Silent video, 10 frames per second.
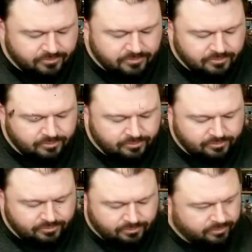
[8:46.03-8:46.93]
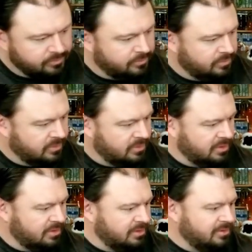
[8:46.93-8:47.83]

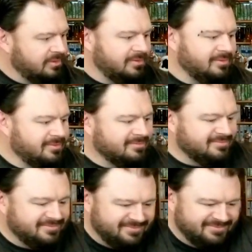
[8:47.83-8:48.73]
This person isn't speaking.